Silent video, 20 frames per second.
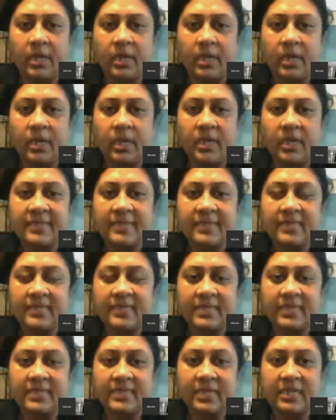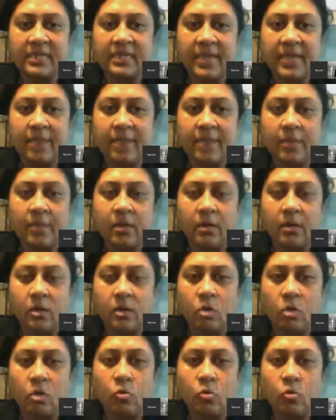He is just a neighbor
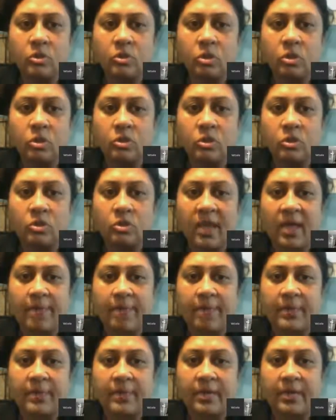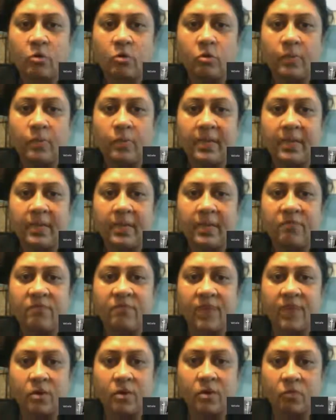who is also happening to be in
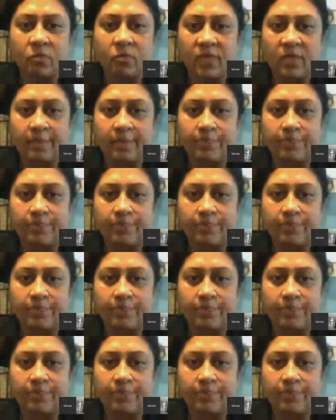front of him.